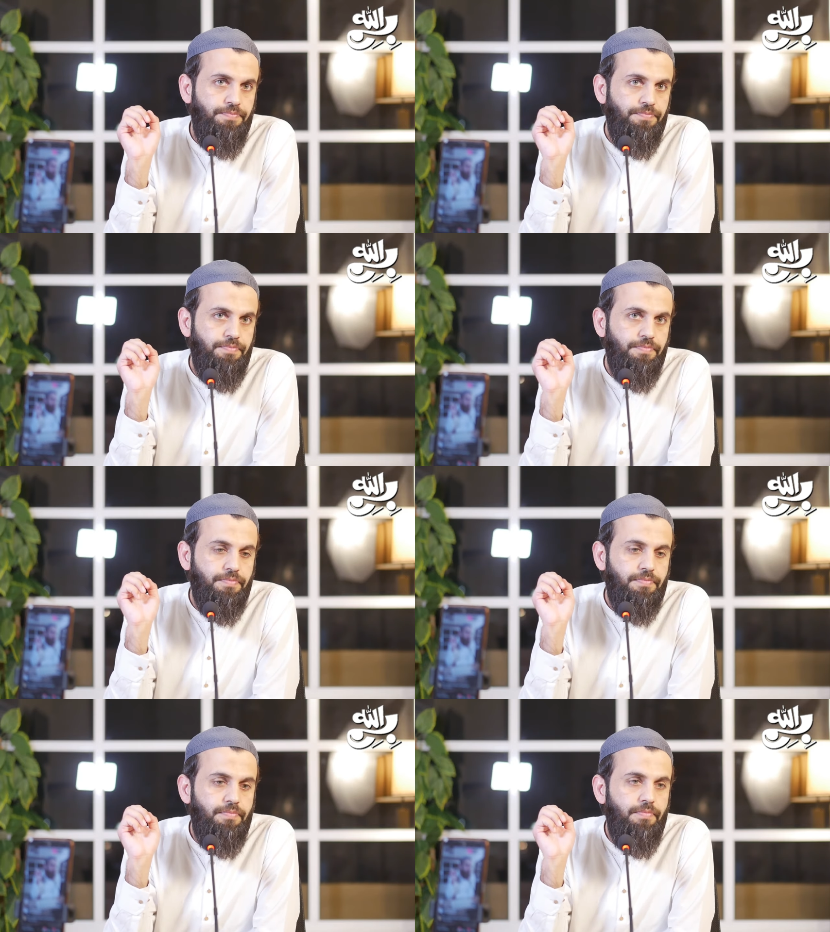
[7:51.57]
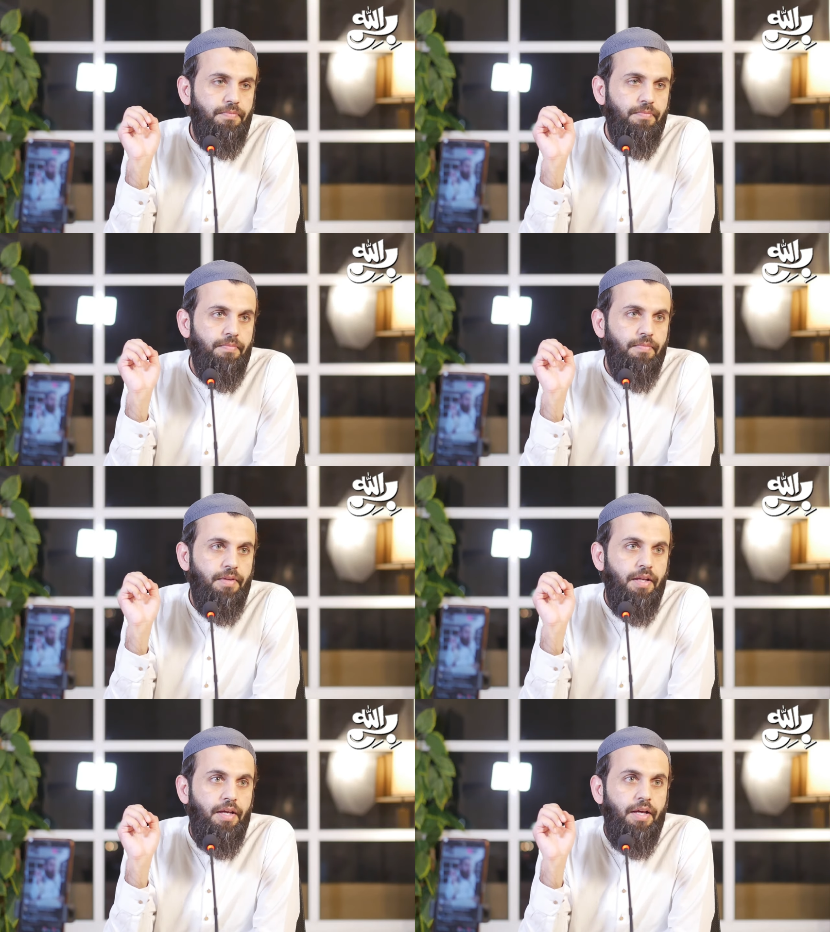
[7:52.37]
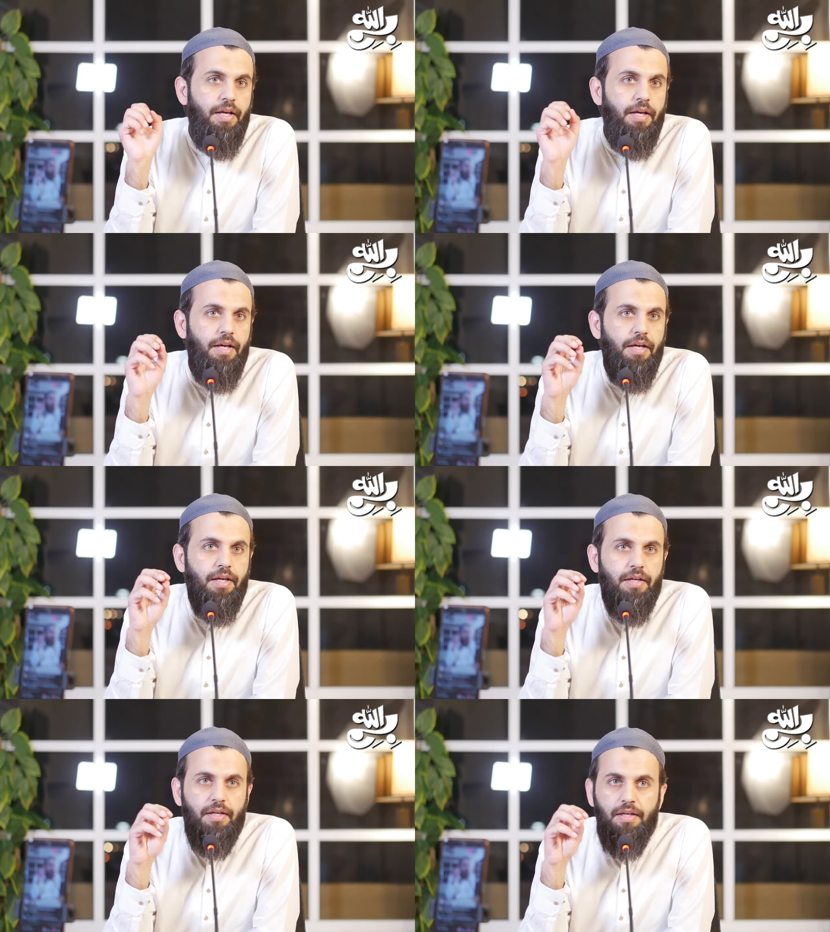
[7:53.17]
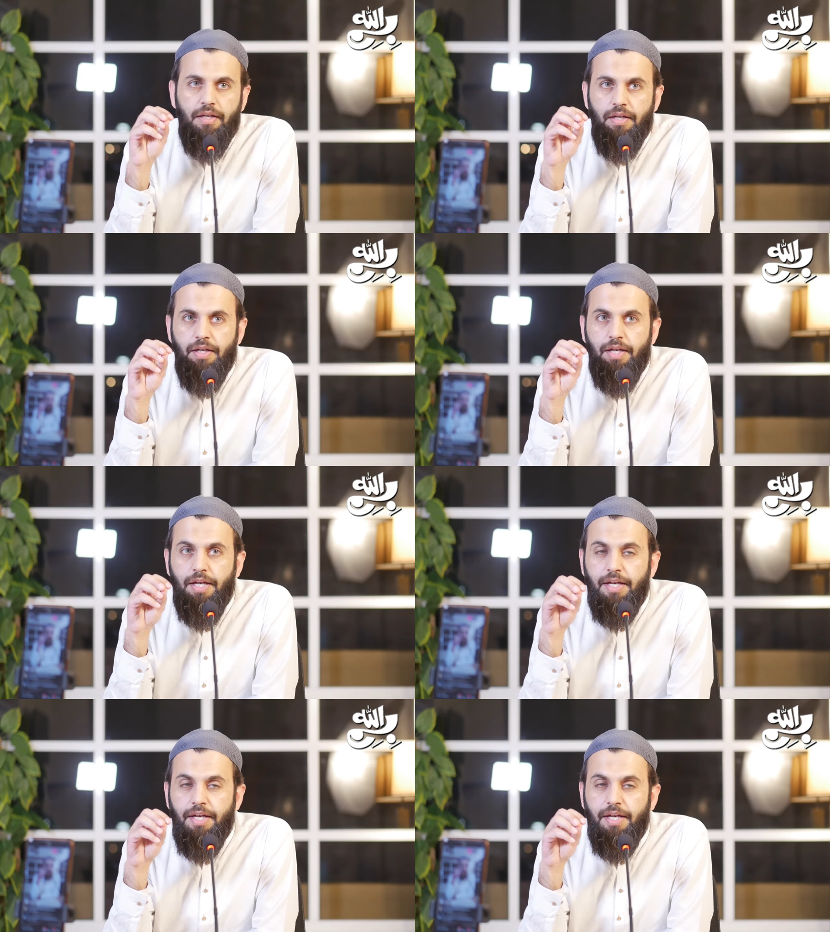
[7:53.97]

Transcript: Nothing is said.